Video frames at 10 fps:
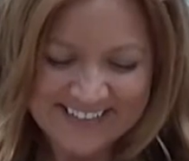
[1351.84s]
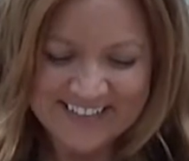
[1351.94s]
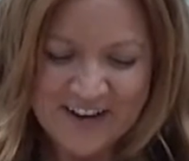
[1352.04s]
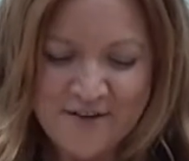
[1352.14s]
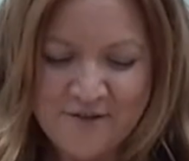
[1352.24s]

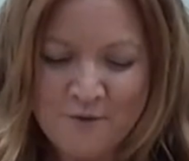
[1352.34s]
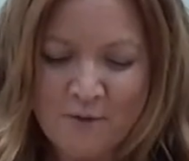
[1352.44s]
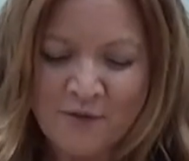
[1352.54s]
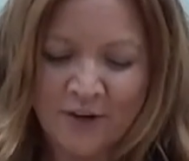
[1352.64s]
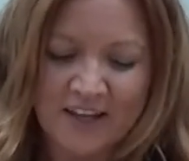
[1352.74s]
So
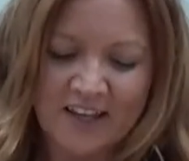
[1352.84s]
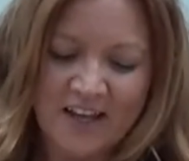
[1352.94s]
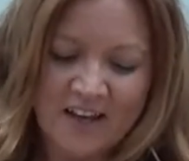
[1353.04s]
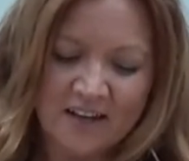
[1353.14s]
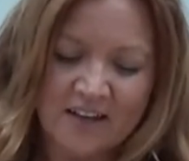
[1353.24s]
what we've got
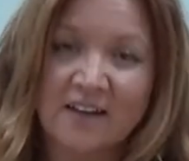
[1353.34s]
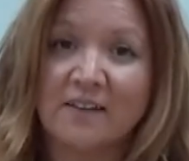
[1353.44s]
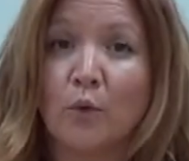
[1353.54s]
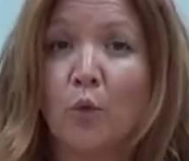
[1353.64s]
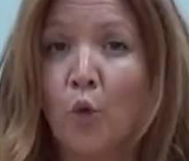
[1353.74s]
here
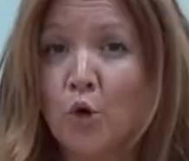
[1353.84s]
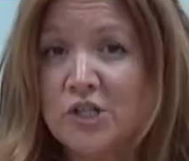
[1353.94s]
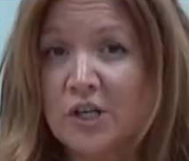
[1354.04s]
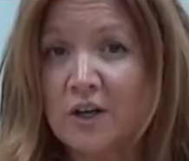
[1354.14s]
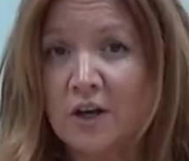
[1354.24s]
is
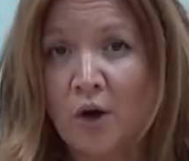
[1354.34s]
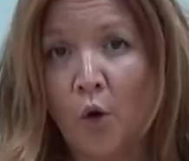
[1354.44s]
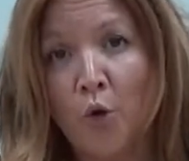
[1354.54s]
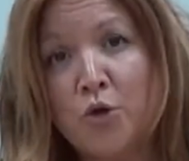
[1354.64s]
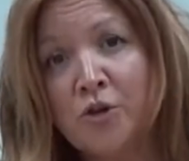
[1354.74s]
water,
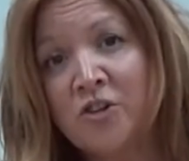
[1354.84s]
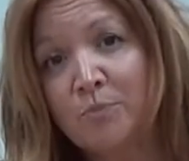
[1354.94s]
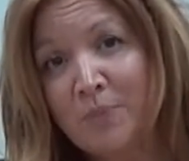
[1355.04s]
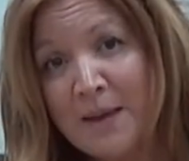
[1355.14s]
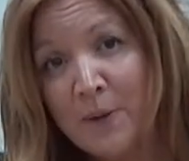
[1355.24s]
or you could
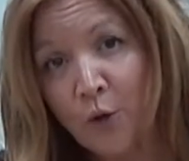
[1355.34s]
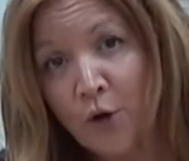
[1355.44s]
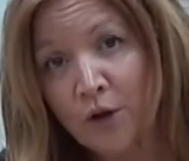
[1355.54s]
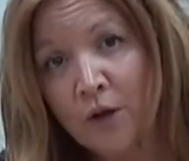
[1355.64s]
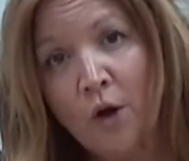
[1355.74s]
use baby
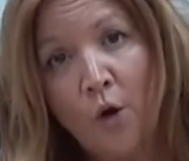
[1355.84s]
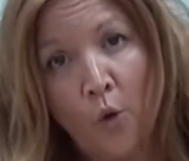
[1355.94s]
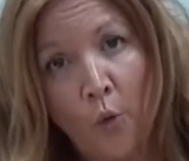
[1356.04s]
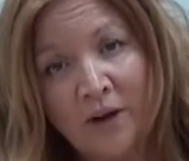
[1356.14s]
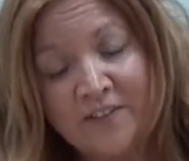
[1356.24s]
oil
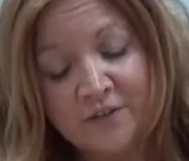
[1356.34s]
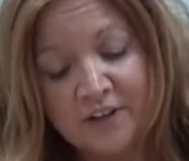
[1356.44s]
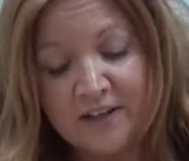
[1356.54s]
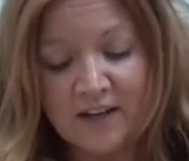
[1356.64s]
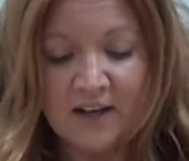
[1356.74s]
or
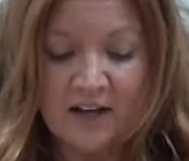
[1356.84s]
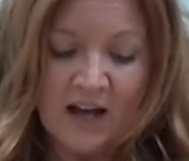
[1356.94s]
glycerin.